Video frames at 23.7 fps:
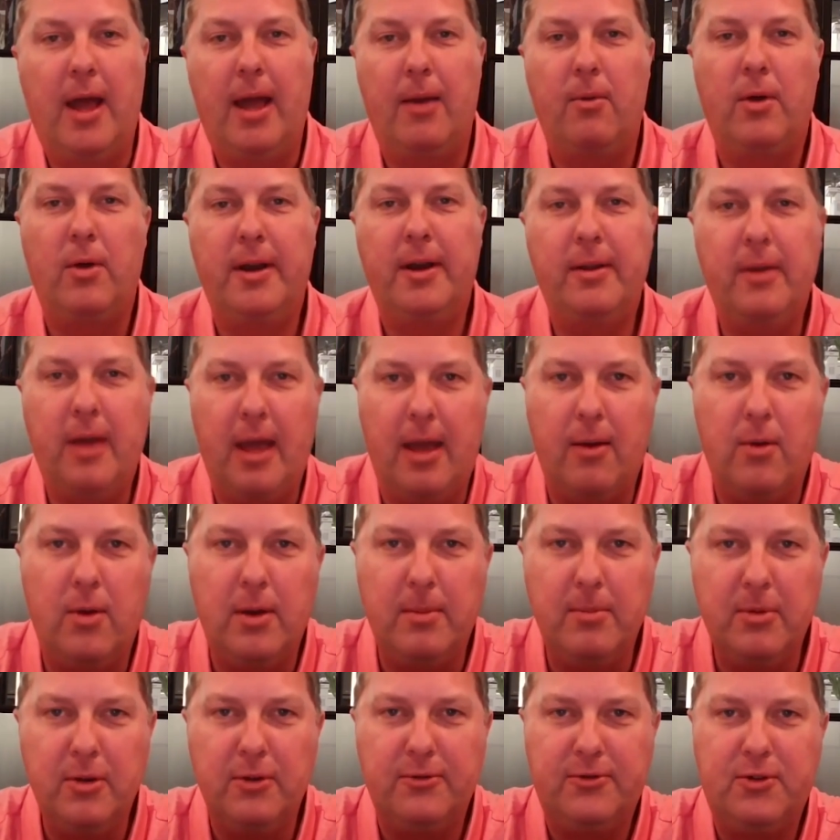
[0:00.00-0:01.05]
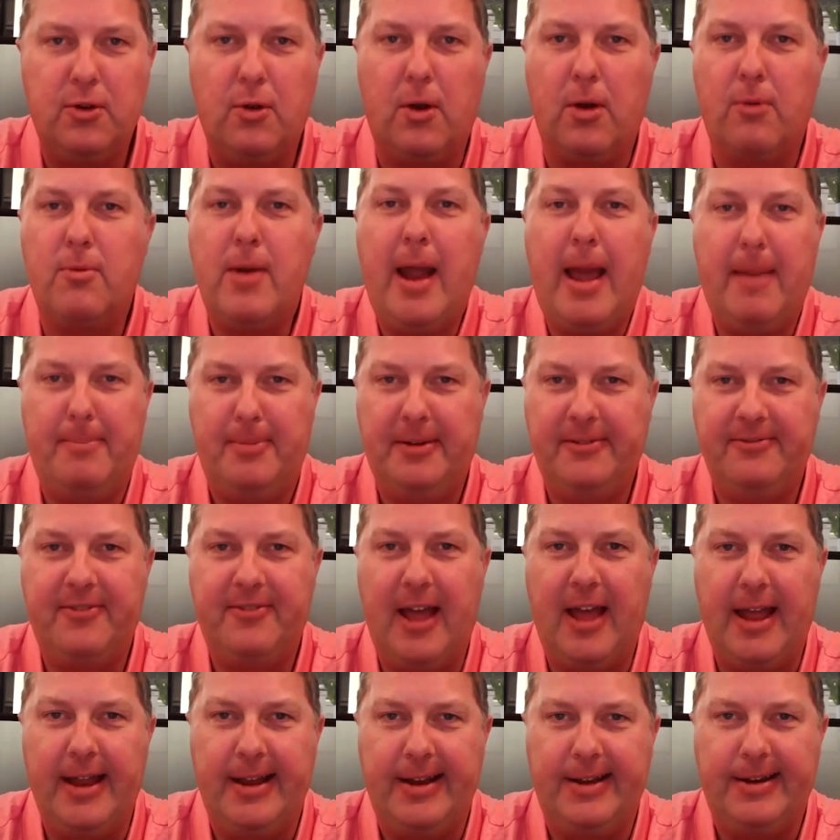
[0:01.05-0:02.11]
I want to move to our rapid
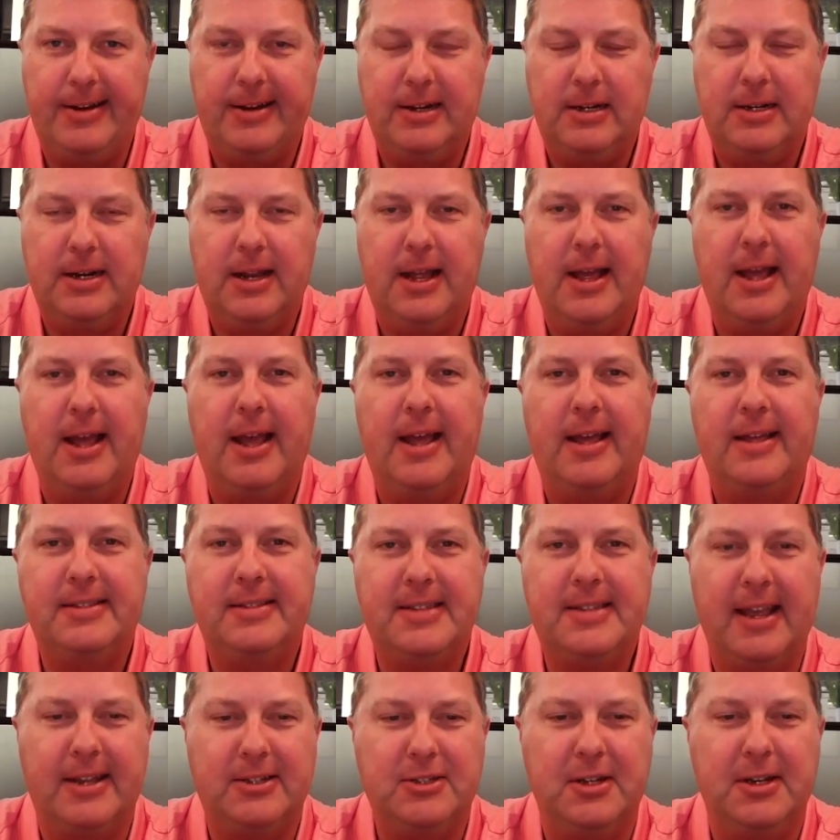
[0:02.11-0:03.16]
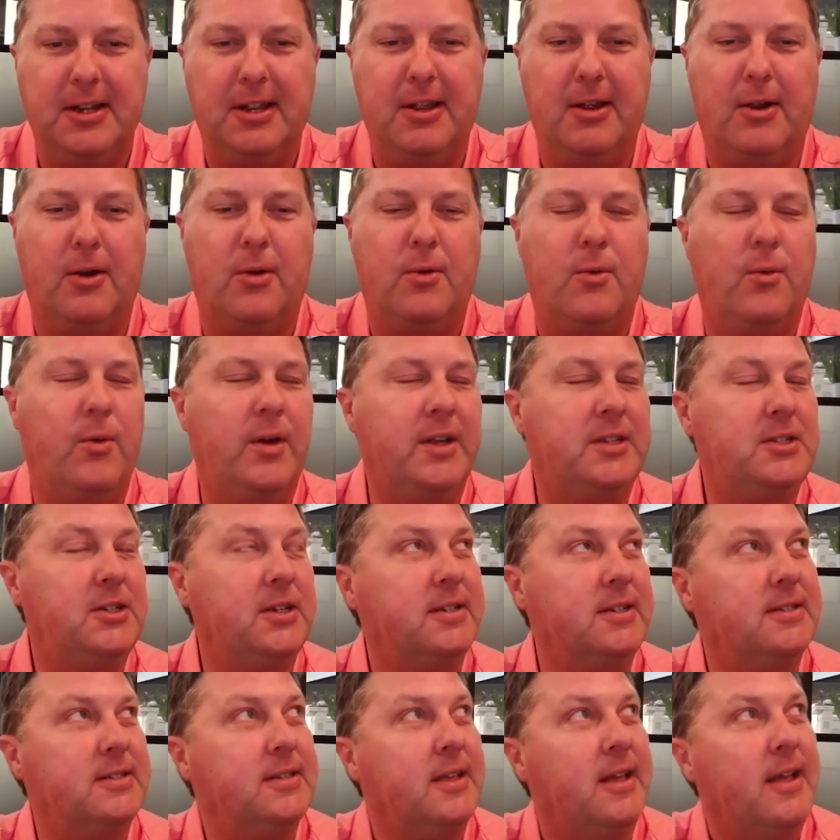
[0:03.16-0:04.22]
fire section here, which
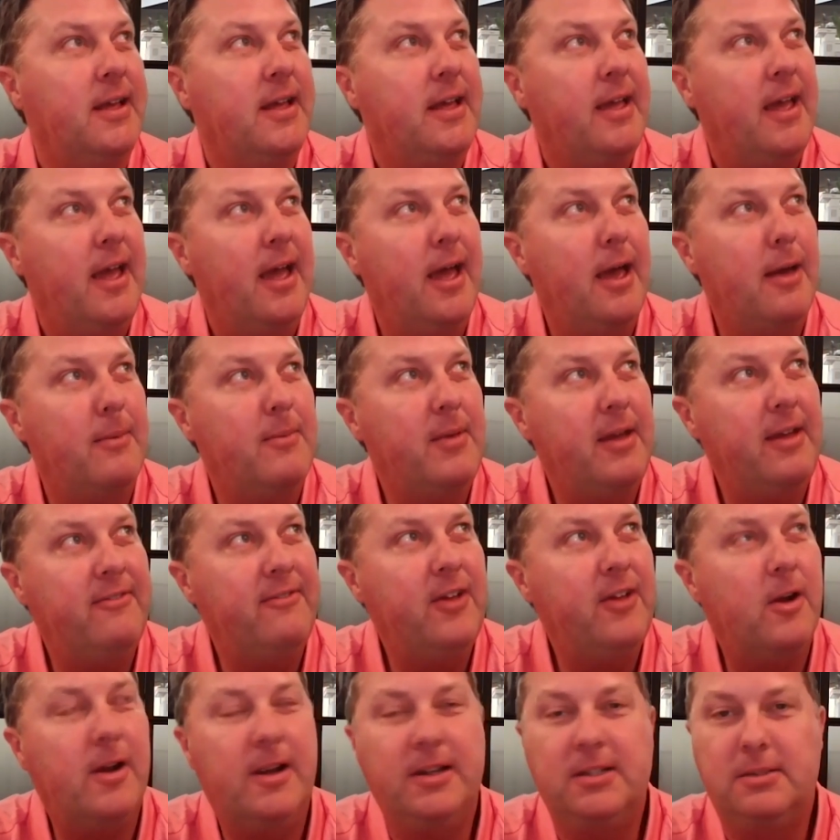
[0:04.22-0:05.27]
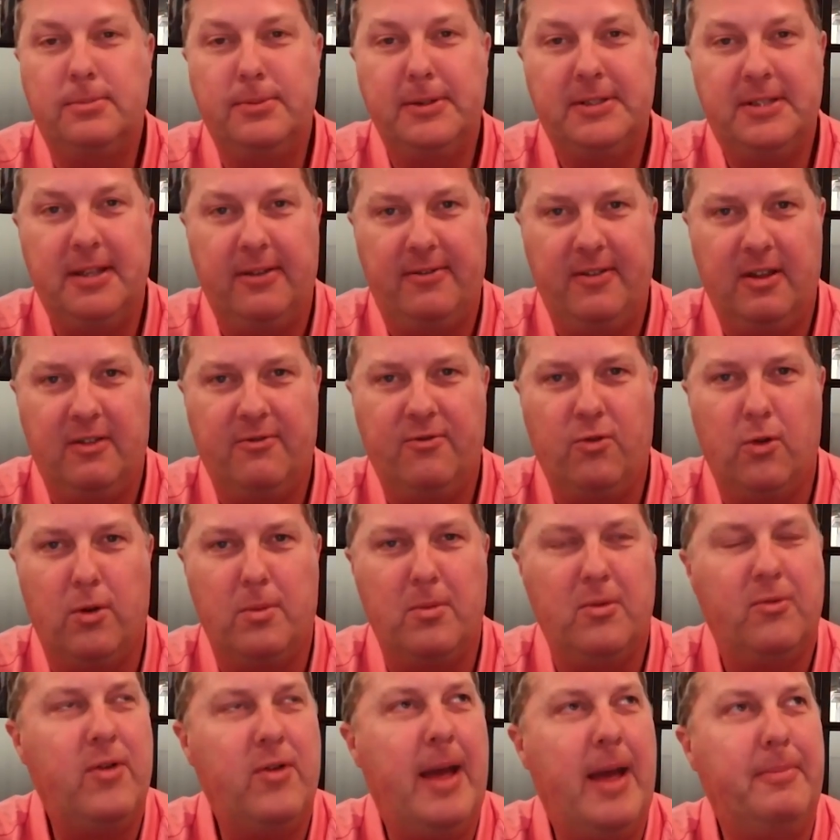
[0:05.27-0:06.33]
is a very specific form
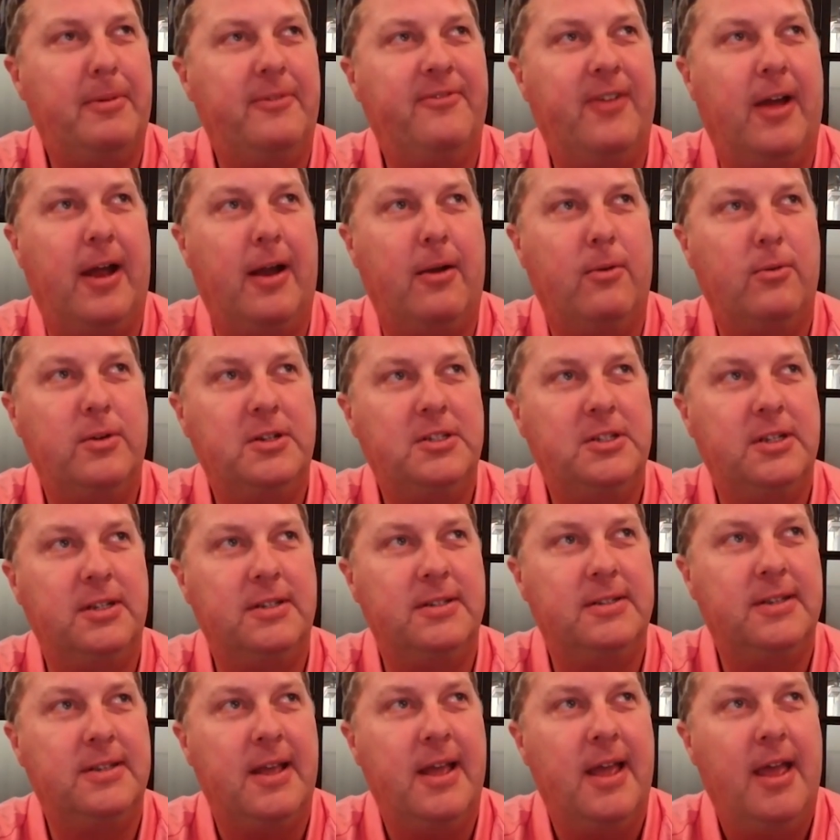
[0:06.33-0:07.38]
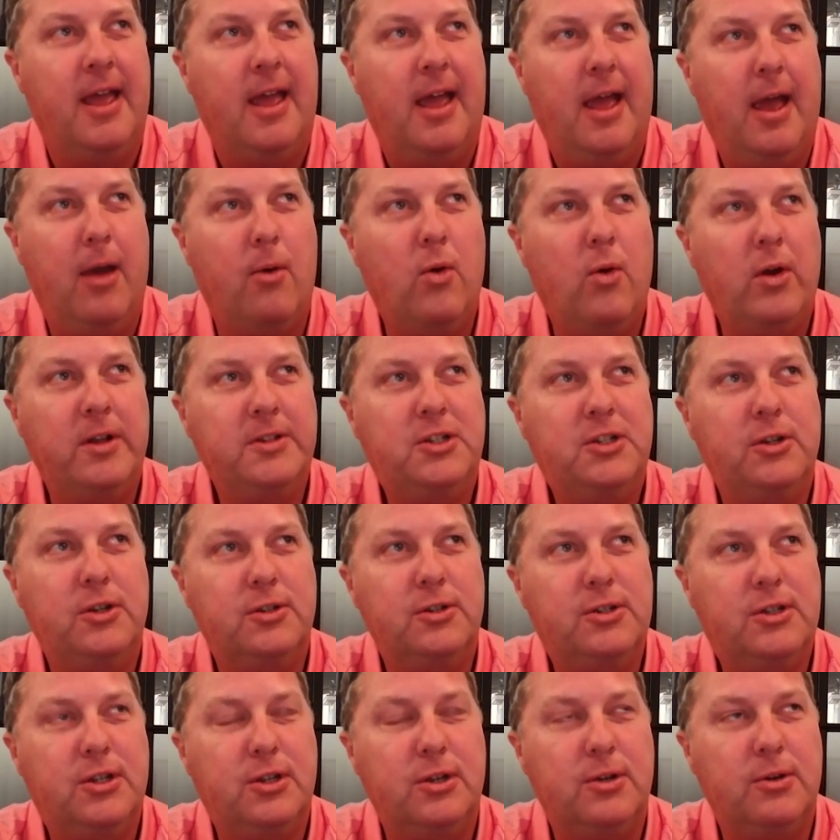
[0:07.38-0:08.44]
of rapid fire, which is I want
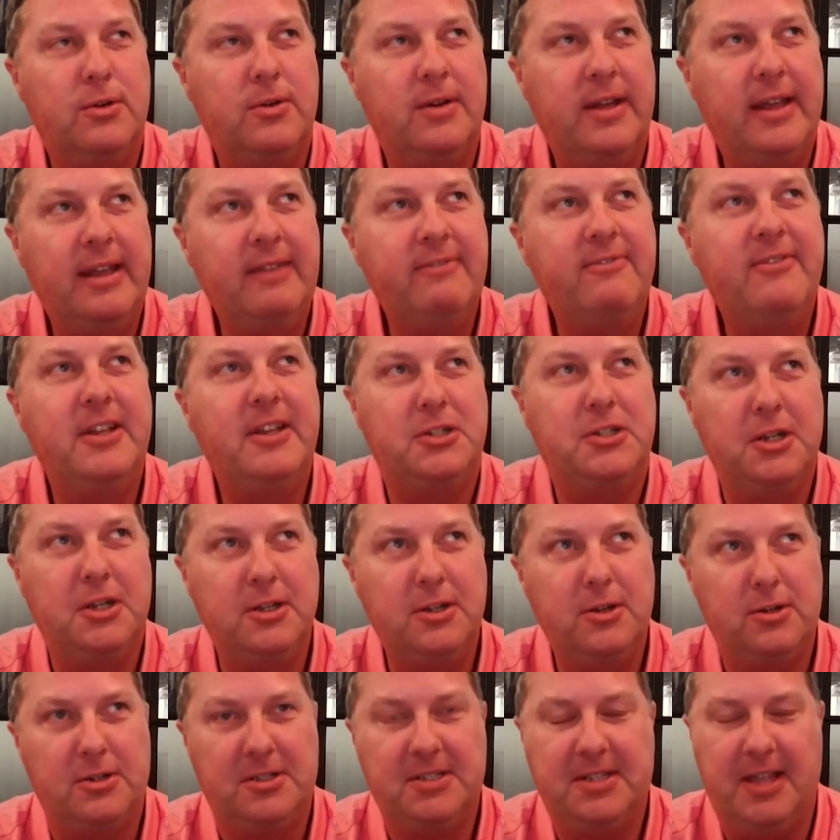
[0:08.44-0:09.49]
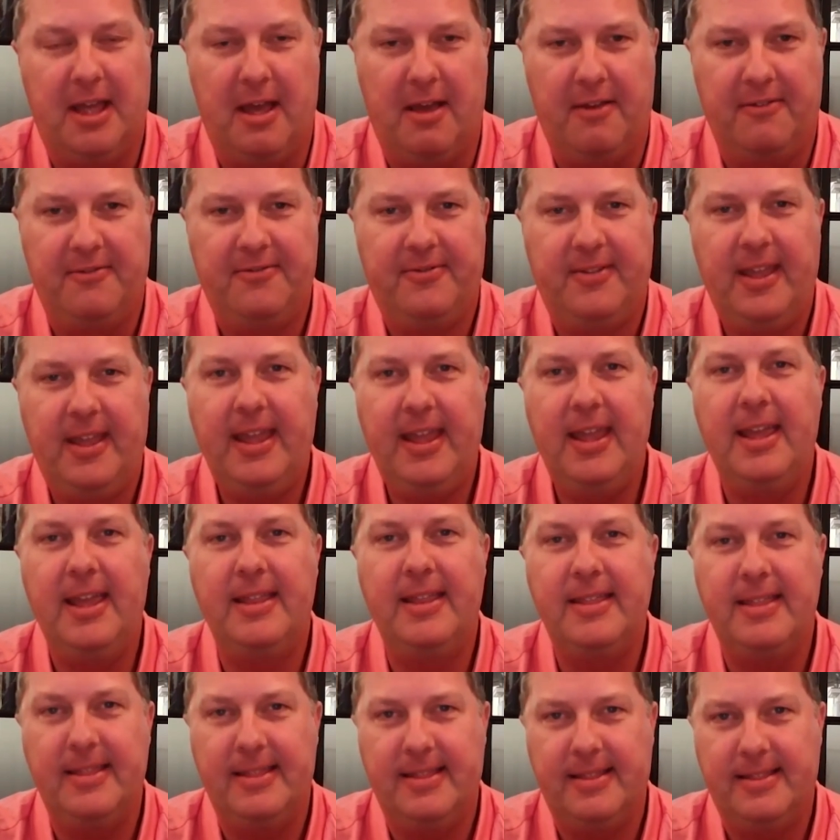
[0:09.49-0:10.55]
you to envision yourself
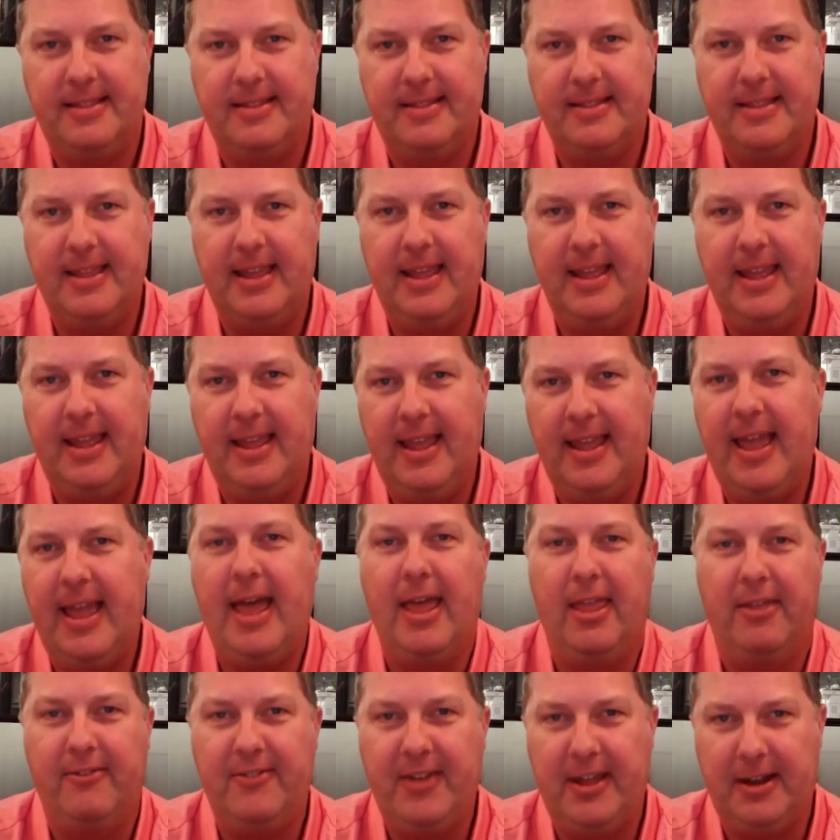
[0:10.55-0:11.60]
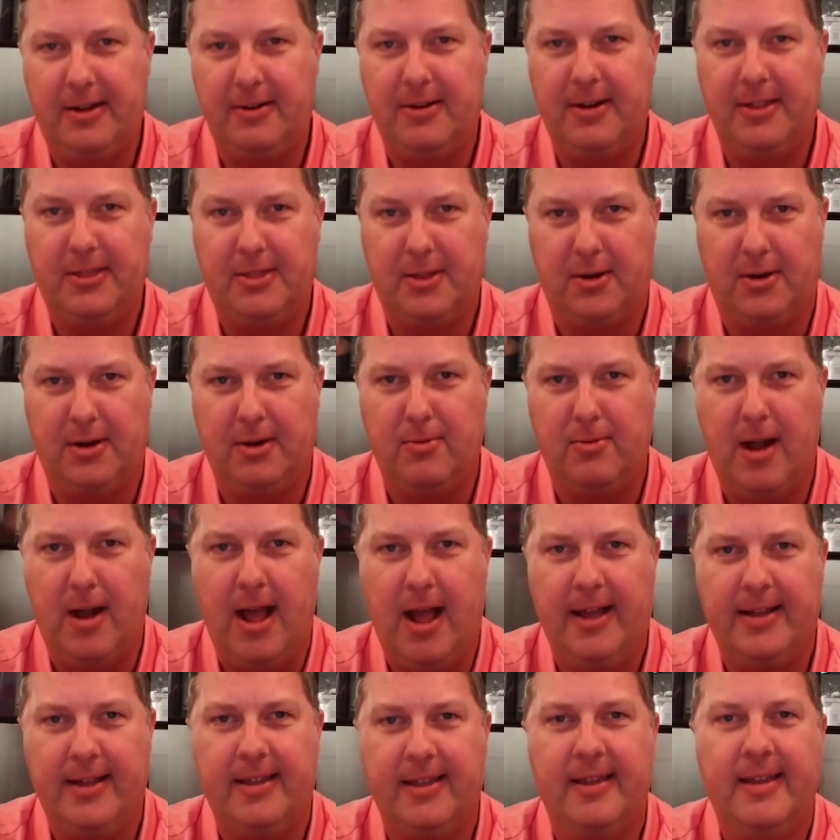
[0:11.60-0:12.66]
in the elevator at 30
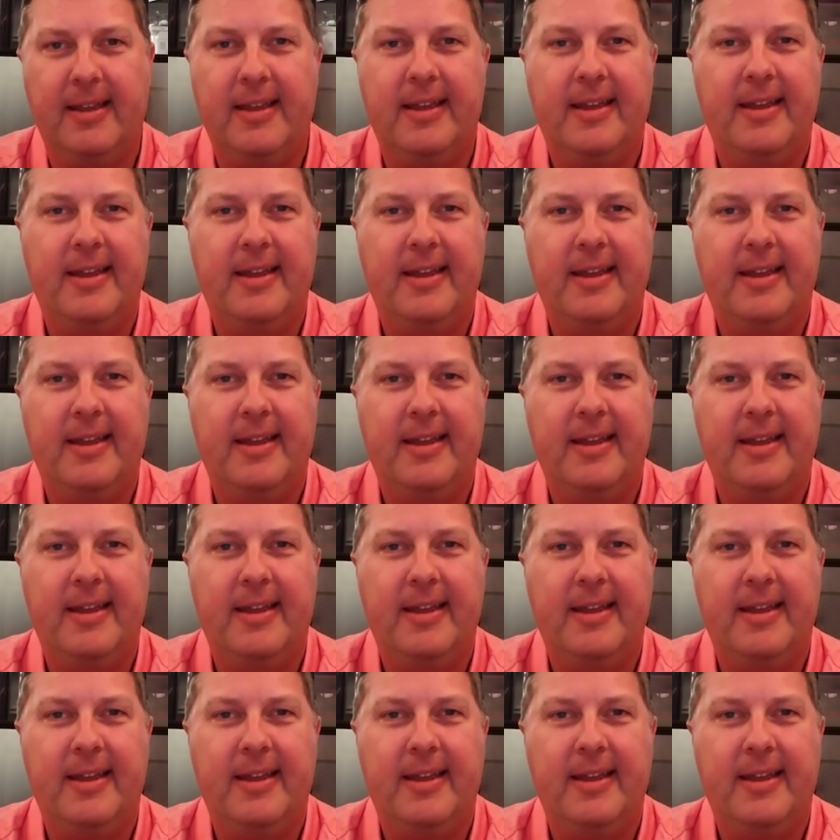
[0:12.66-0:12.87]
Rock